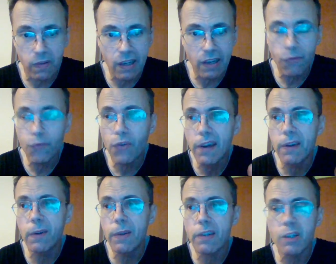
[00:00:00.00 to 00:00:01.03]
Uh,
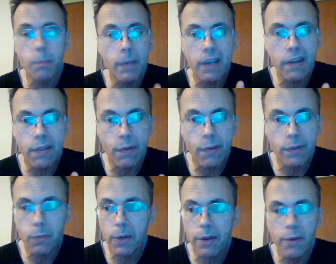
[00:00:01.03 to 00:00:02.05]
finally, it doesn't make any
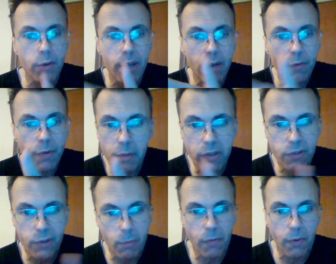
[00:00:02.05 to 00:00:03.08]
difference whether you're killed from the
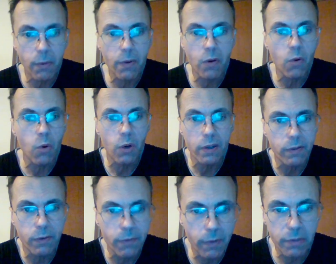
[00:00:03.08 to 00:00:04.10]
Serb or from the Croat
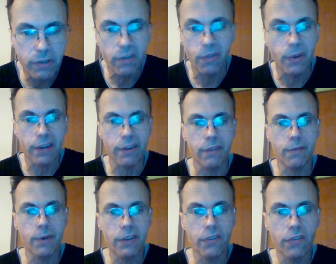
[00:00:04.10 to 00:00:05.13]
or from the Slovenian,
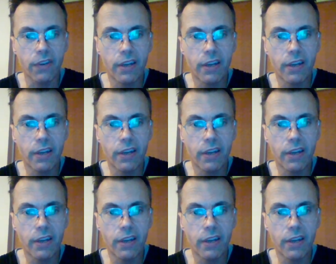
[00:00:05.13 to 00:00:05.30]
right?